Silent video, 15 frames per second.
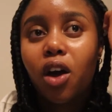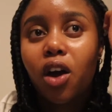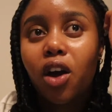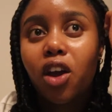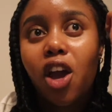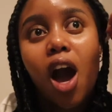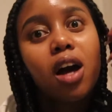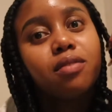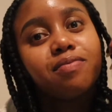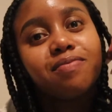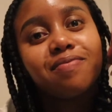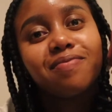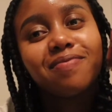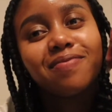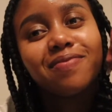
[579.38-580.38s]
yeah,
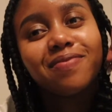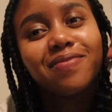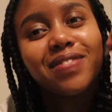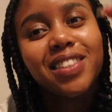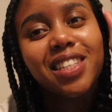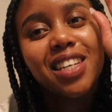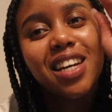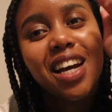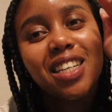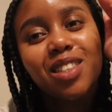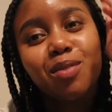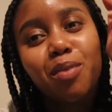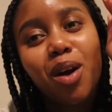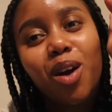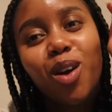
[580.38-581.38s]
see you guys
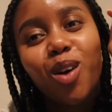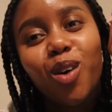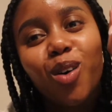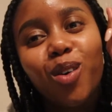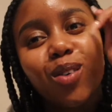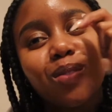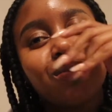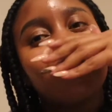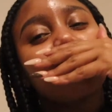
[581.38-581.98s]
tomorrow.